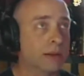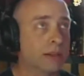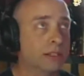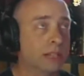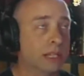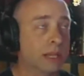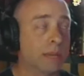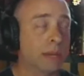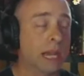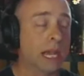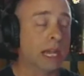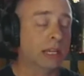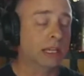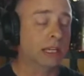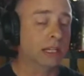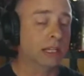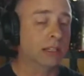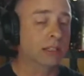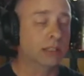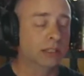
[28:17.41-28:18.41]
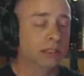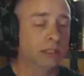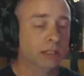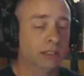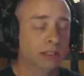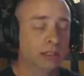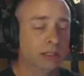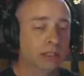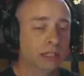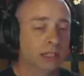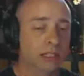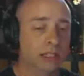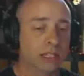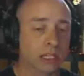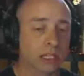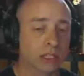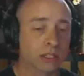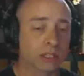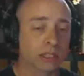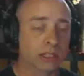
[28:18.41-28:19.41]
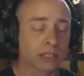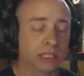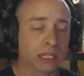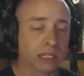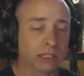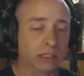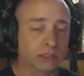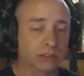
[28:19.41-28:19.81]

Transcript: back and take a look at things.